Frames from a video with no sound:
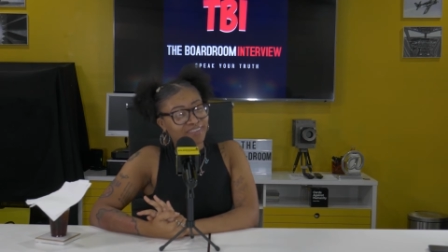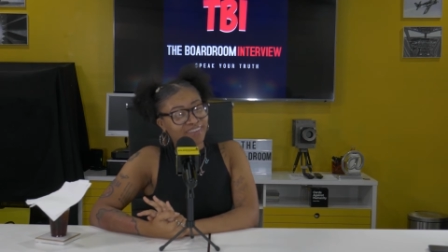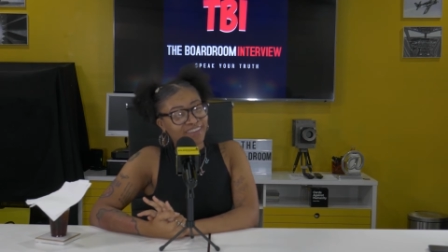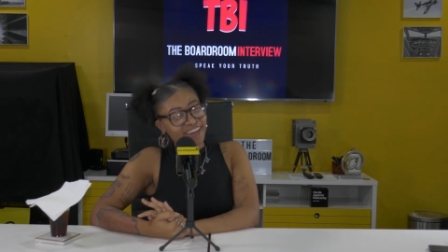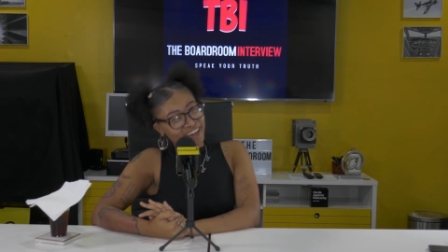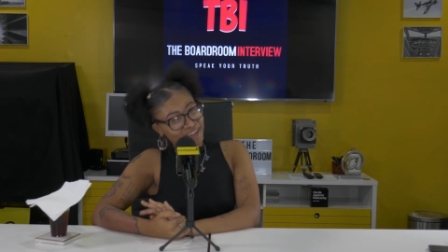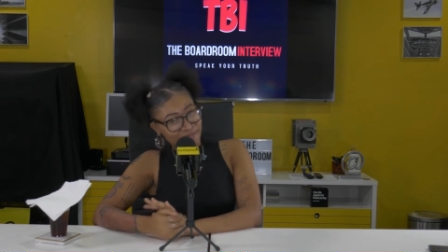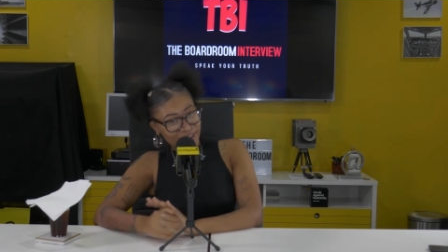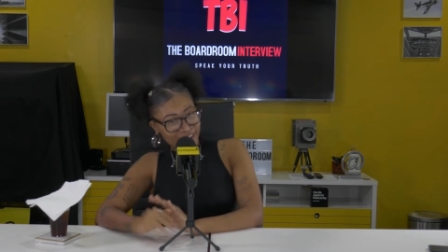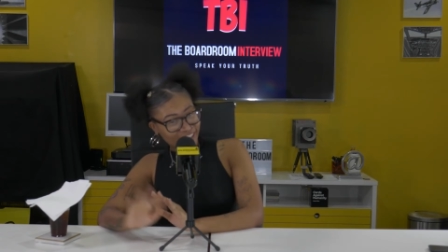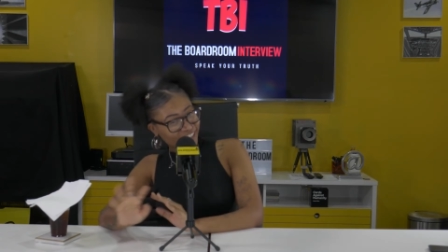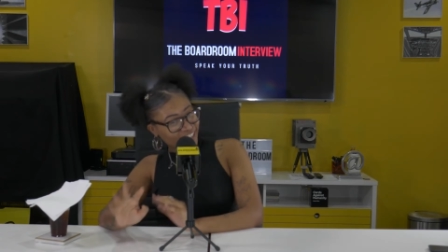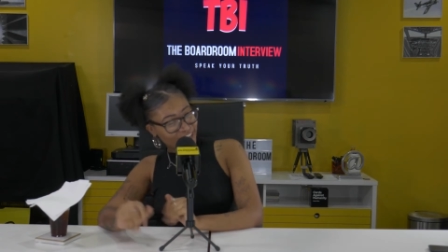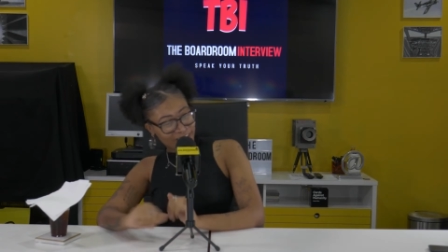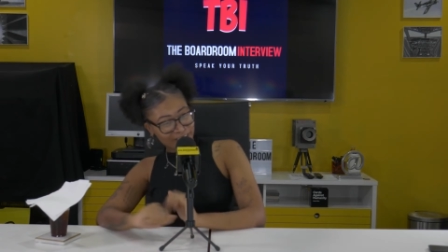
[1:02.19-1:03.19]
Where you
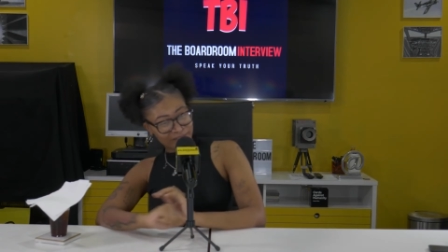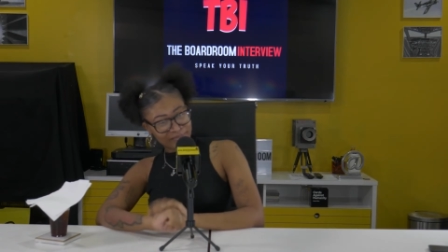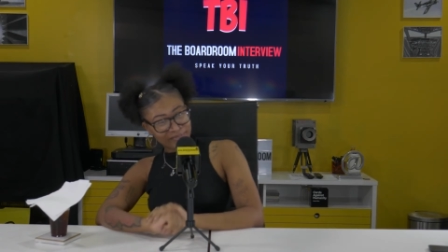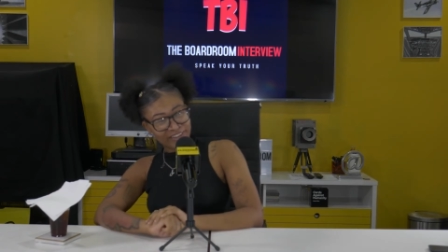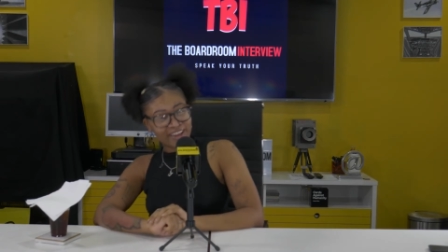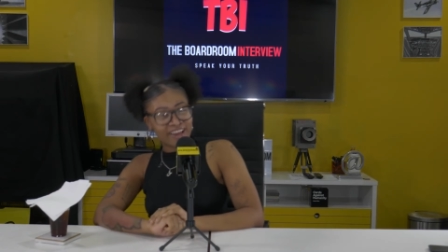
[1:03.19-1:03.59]
from?